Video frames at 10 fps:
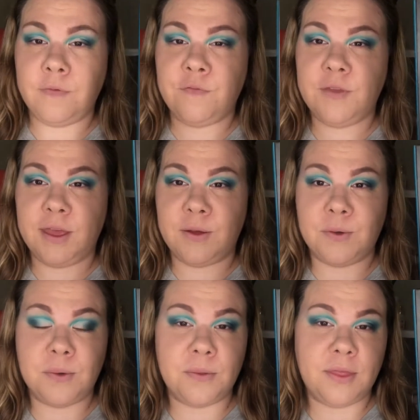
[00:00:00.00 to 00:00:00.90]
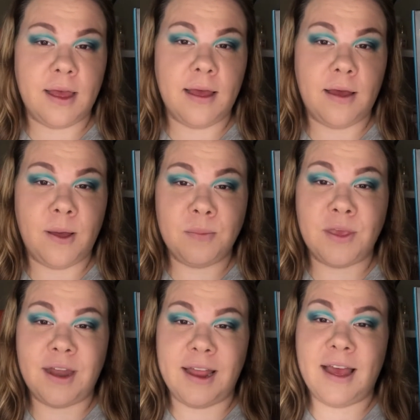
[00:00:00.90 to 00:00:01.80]
feel that I'm
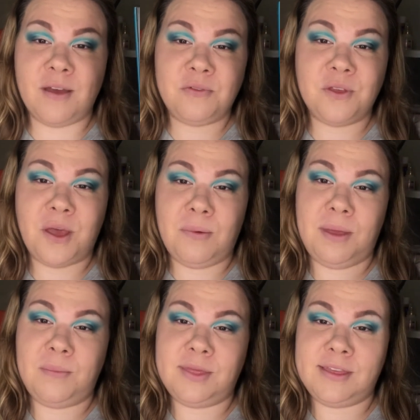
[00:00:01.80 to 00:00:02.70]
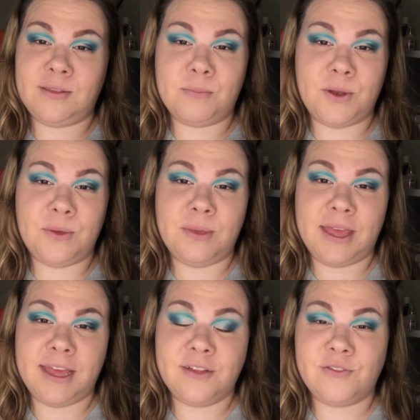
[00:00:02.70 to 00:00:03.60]
going to have to go in with this blue
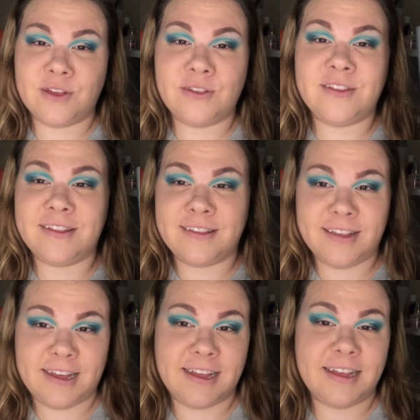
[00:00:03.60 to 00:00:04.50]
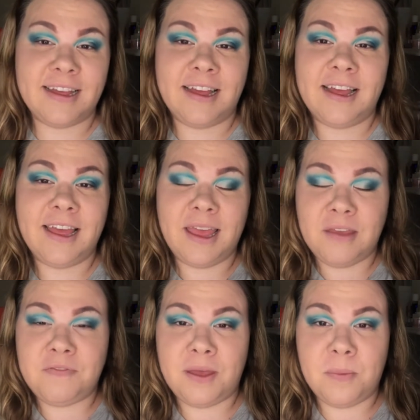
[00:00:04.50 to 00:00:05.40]
here just to see
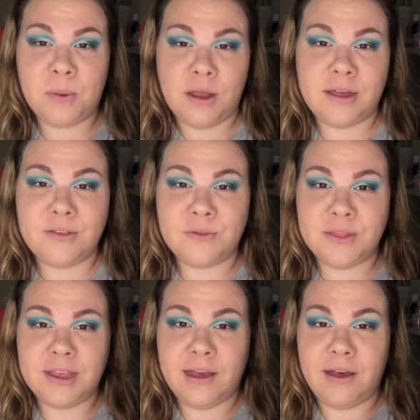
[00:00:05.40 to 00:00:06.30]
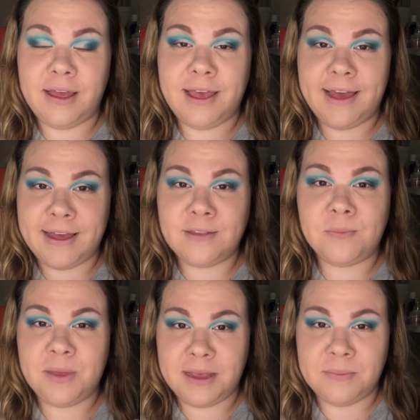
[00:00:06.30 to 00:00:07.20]
if it applies on the eye as
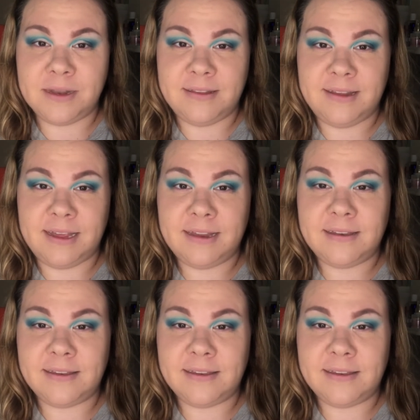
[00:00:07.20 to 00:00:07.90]
pigmented